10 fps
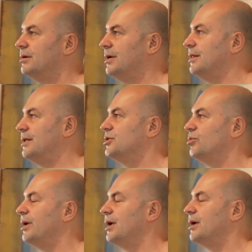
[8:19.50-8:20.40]
in this
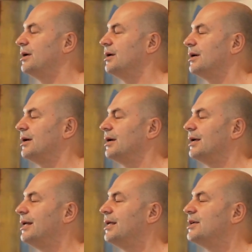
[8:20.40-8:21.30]
way.
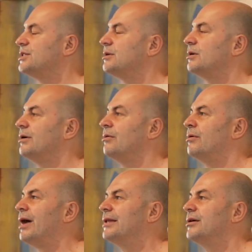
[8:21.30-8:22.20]
It is
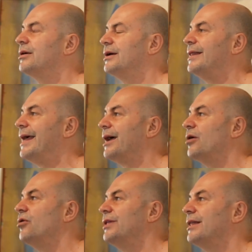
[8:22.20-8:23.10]
rather an
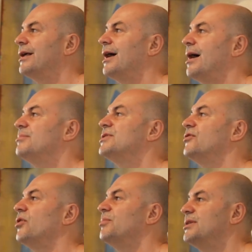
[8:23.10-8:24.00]
echo that comes
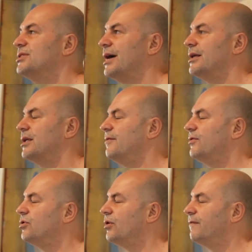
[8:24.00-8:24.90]
from inside. If
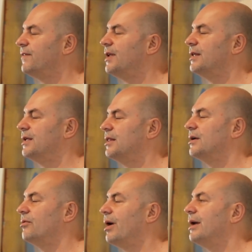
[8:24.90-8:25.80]
you don't feel it in
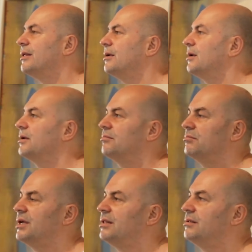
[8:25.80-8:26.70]
the right,
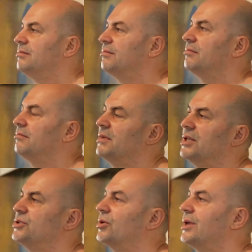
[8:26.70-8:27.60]

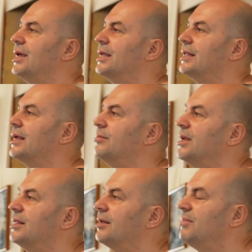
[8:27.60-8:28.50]
it's okay. It can
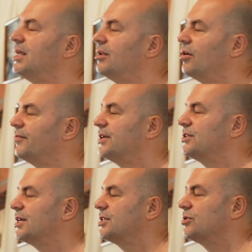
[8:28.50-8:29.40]
be in the middle of the
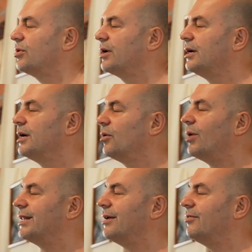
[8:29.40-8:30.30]
chest or
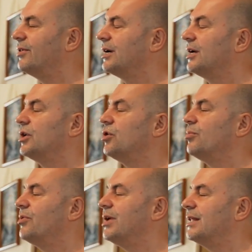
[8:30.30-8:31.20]
whatever. You
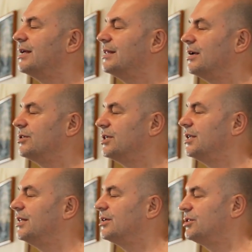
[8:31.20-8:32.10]
bring the attention
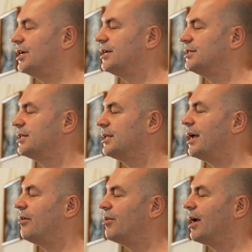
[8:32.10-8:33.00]
in the chest
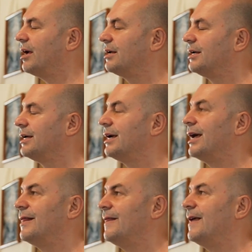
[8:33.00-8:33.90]
area,
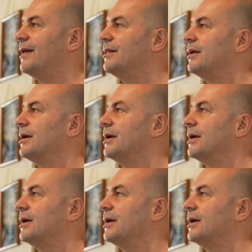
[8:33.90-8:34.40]
and then